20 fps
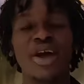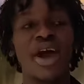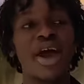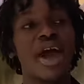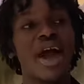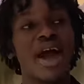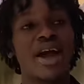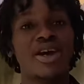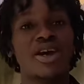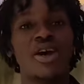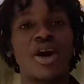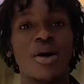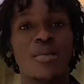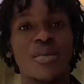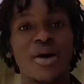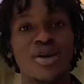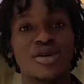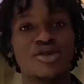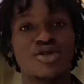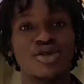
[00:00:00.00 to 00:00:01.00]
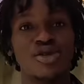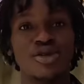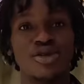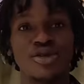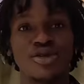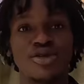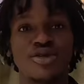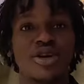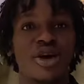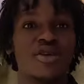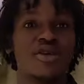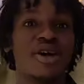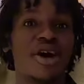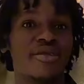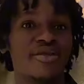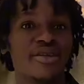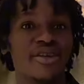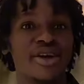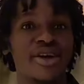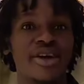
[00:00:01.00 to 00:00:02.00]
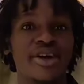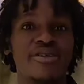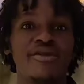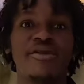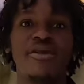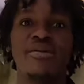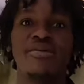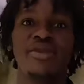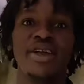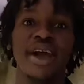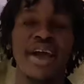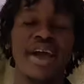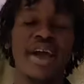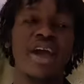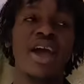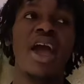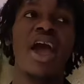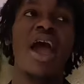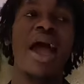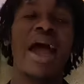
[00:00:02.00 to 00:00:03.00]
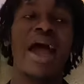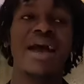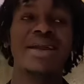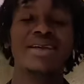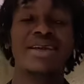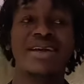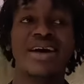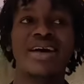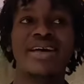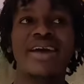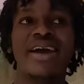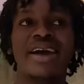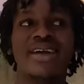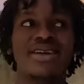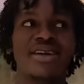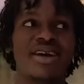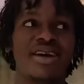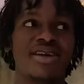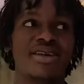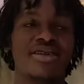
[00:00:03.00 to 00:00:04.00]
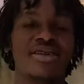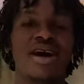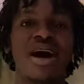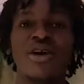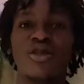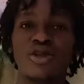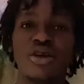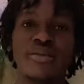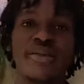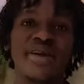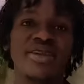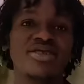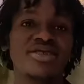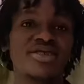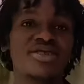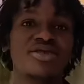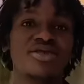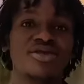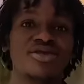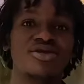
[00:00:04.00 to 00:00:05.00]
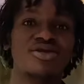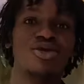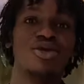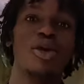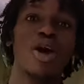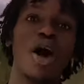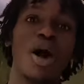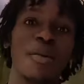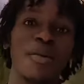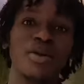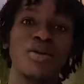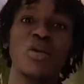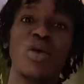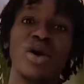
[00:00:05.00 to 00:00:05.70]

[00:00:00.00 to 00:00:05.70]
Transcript: From there I come back to South Africa from there, and then I get an agreement to come and